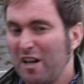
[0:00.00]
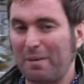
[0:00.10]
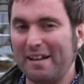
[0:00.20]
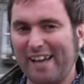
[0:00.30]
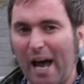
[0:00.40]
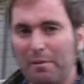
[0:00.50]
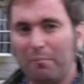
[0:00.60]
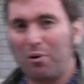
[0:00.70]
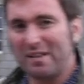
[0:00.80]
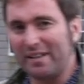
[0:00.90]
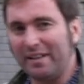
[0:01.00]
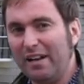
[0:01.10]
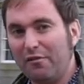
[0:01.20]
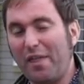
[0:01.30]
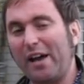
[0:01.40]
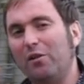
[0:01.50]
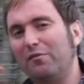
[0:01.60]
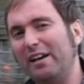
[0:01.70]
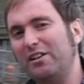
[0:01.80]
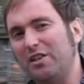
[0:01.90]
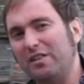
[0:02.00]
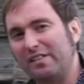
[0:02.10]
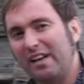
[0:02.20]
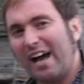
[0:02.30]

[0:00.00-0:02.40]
spent time in prison for their convictions